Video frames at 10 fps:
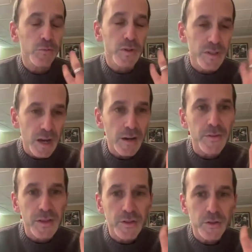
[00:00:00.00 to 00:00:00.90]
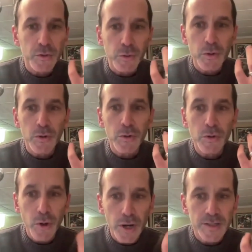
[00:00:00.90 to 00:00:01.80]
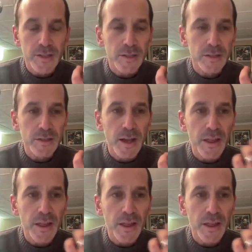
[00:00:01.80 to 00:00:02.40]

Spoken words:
resolve these dual crises.